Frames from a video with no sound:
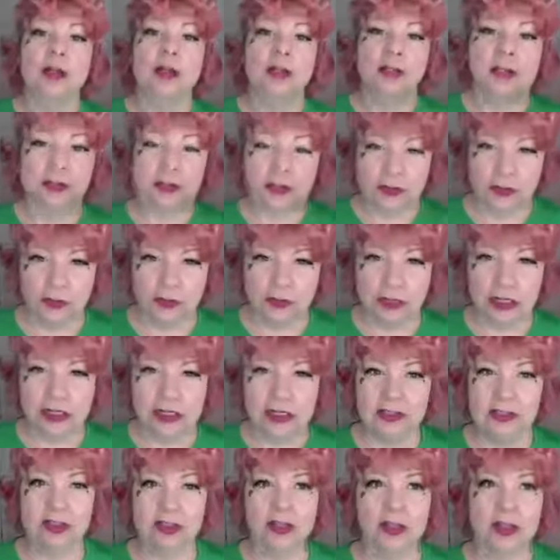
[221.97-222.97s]
So you
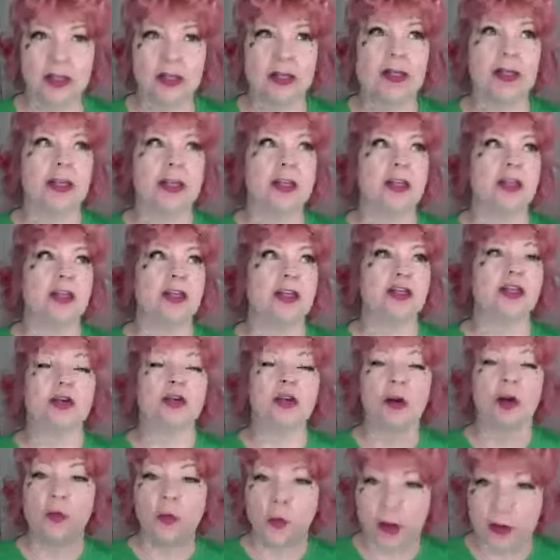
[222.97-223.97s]
need to look at your
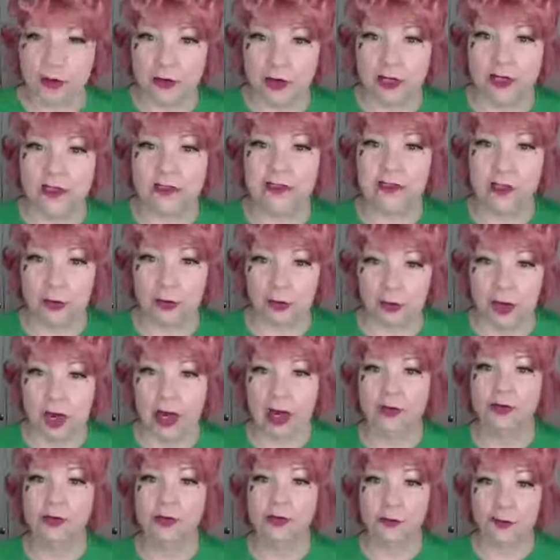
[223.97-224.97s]
awareness
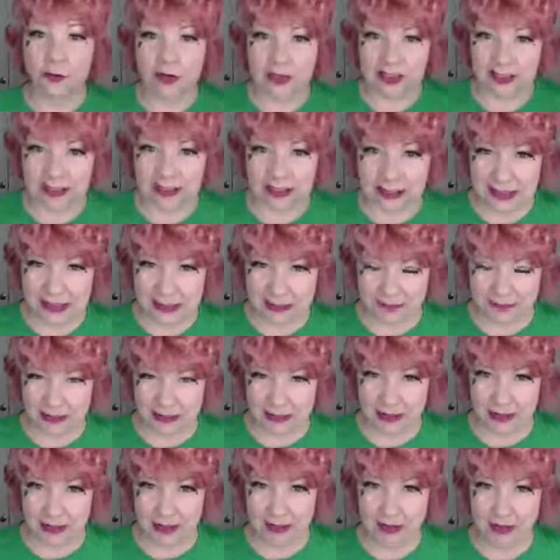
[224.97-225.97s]
around
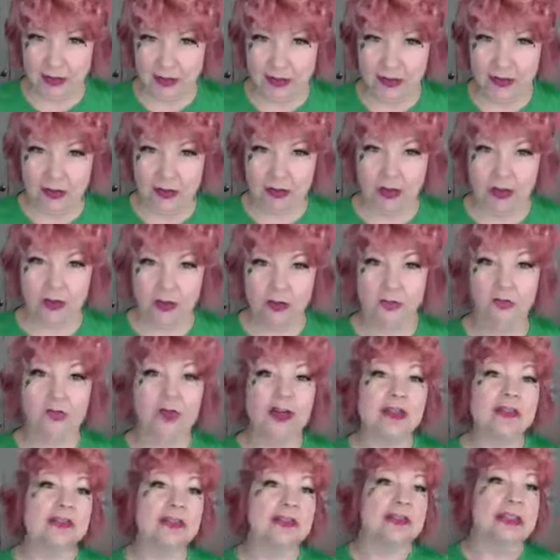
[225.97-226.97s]
receiving.
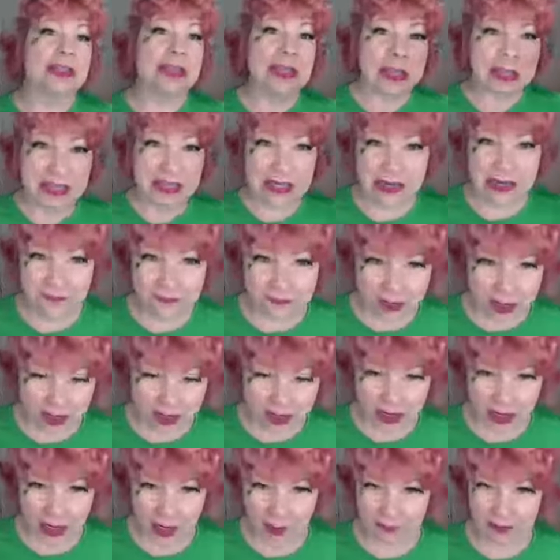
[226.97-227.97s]
Receive a
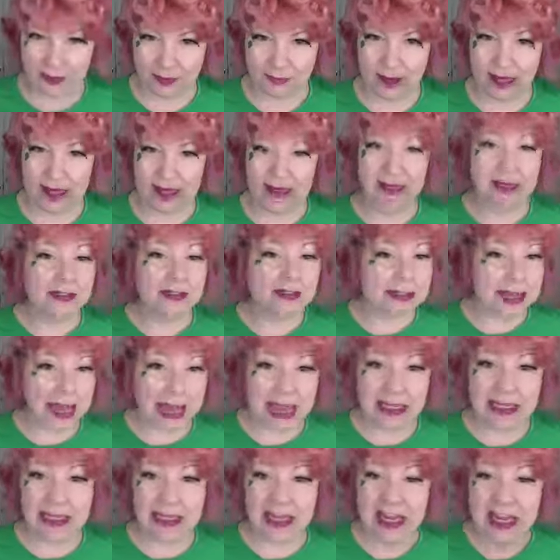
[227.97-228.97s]
compliment.
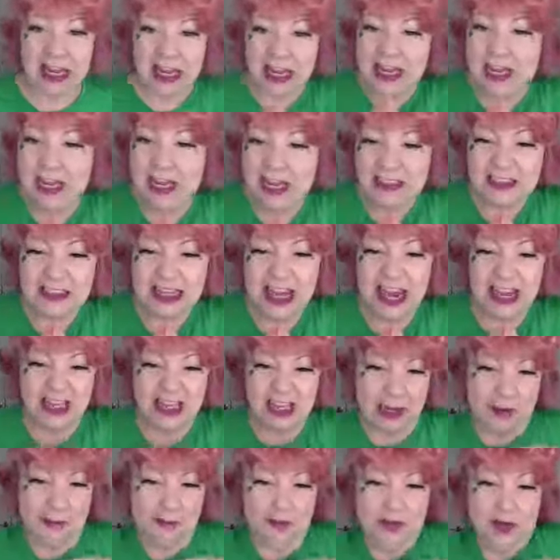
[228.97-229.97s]
Take it.
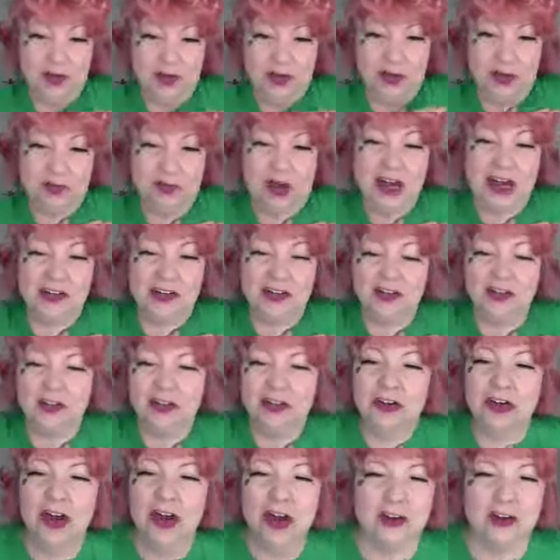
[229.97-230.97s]
Put it right in your
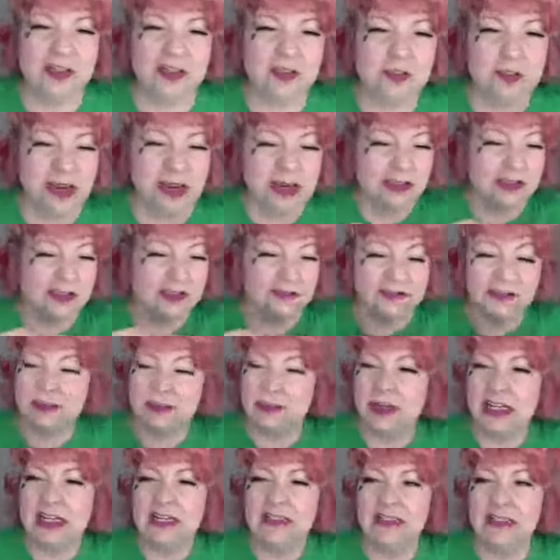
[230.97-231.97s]
little heart space. If
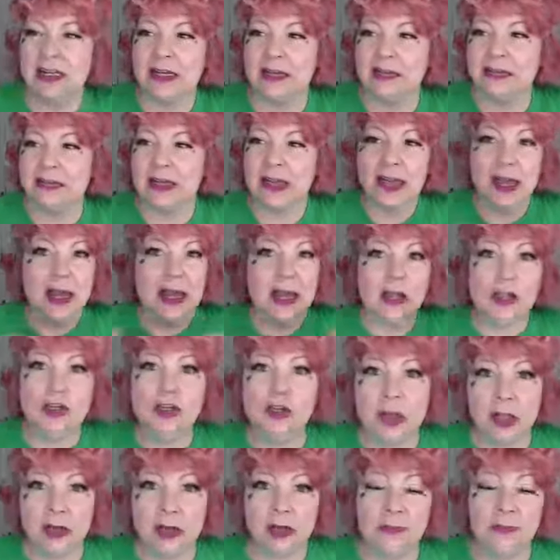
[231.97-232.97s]
somebody says,
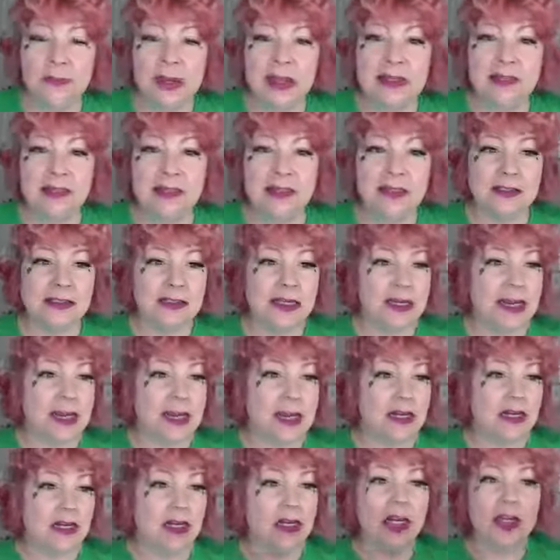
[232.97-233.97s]
you look amazing
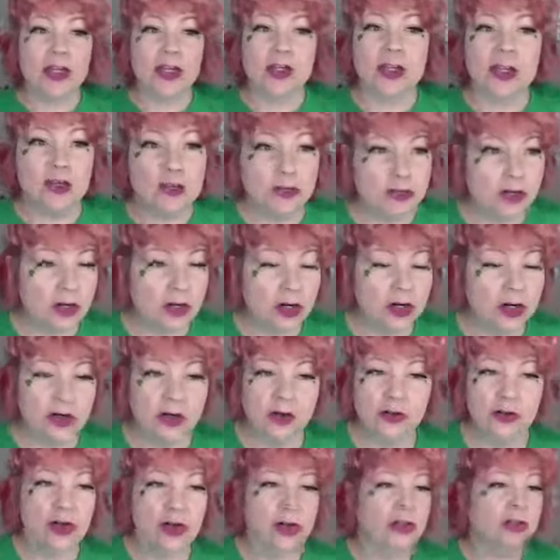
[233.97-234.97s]
today.
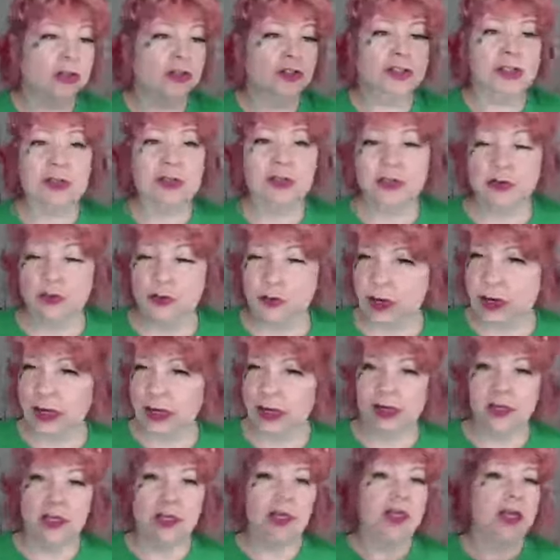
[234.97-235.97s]
Your energy is
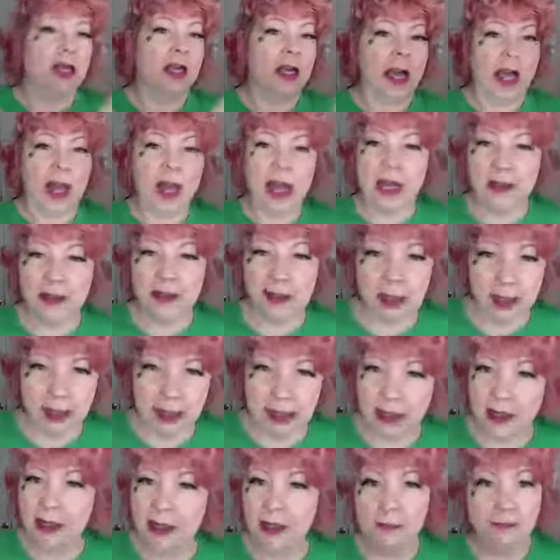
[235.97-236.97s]
great. I
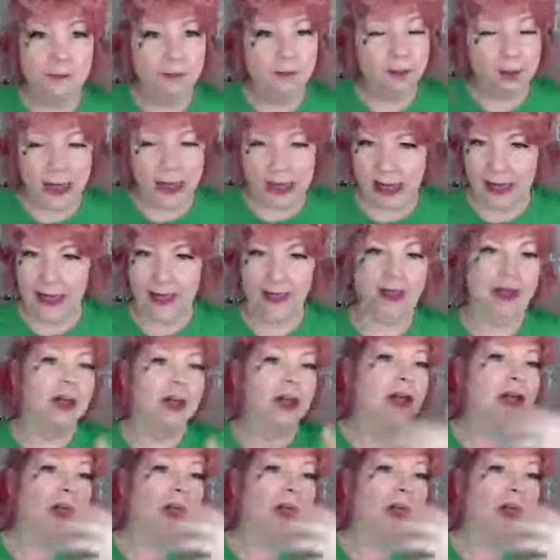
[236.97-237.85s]
like blank.